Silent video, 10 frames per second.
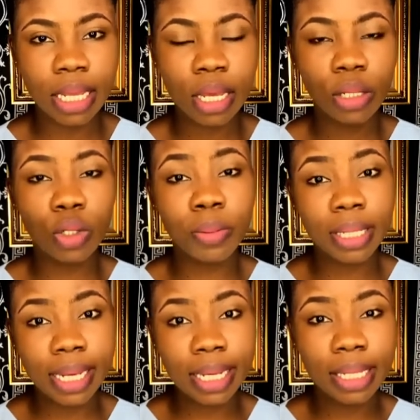
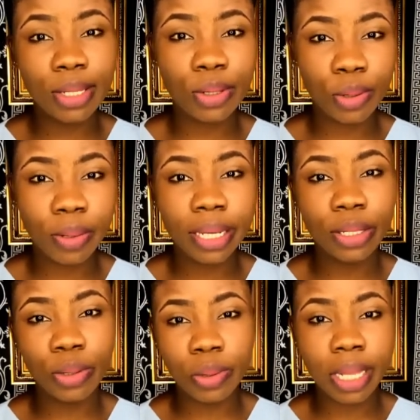Stomatitis, otherwise
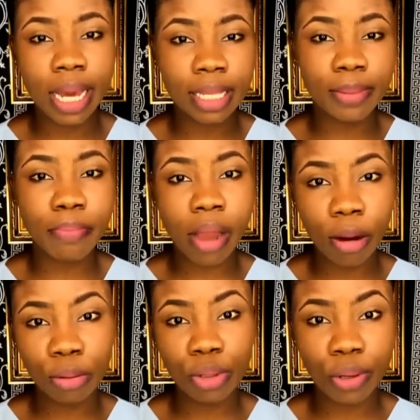known as
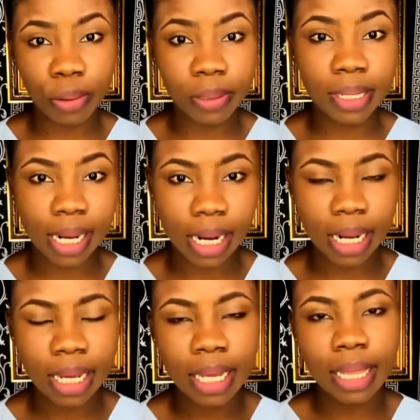mouth ulcer.
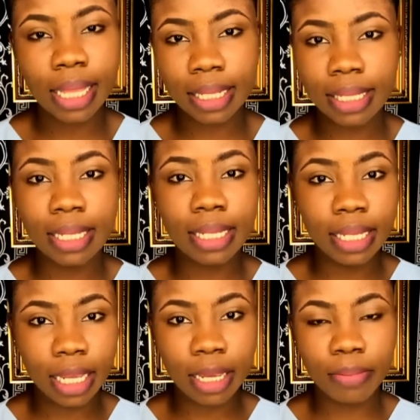That's the
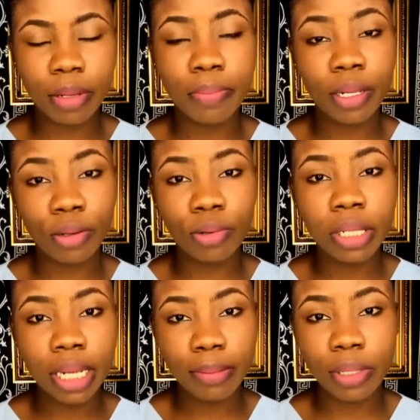name. The medical
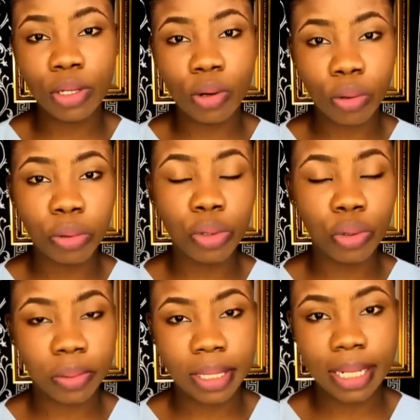name is called
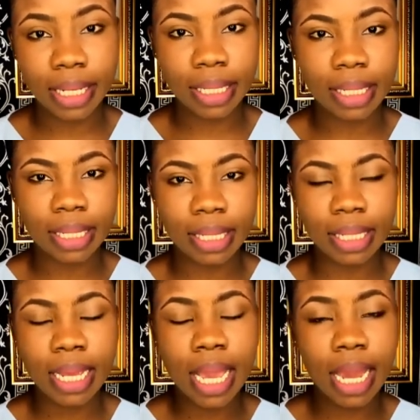stomatitis,
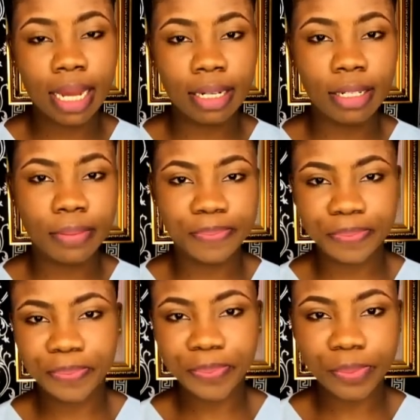and
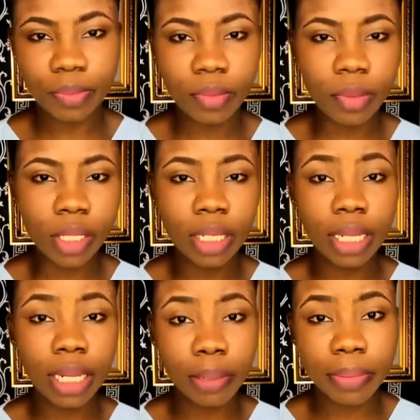in
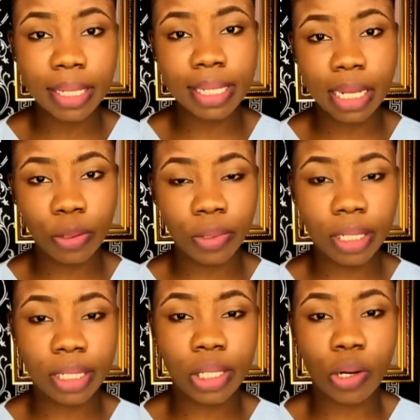layman's language
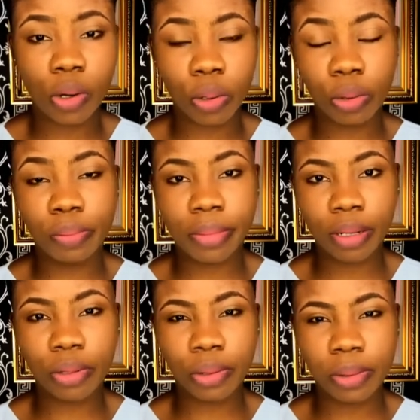is called mouth
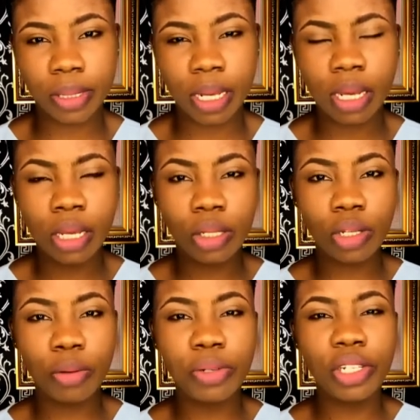ulcer. So I'll
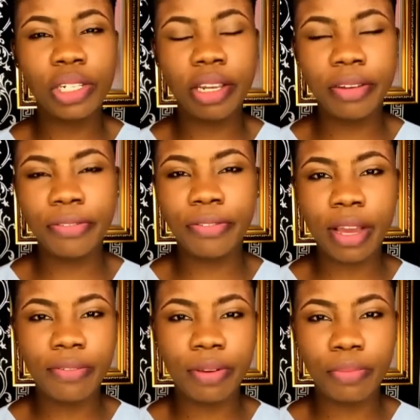be sharing 5
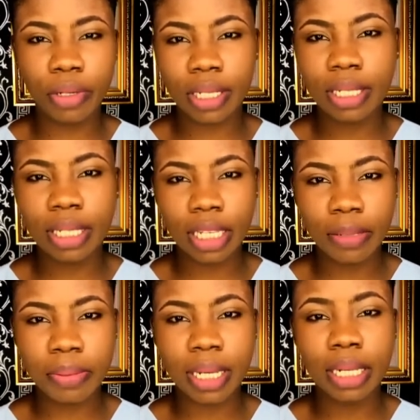important tips
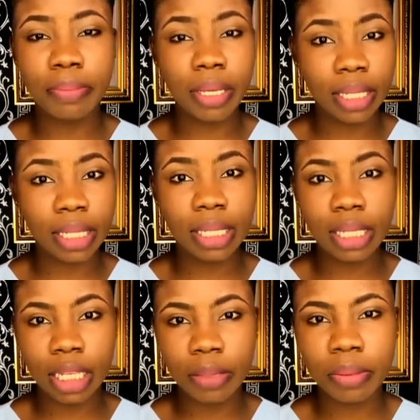and amazing
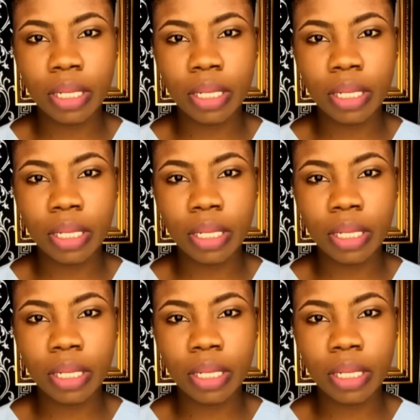tips,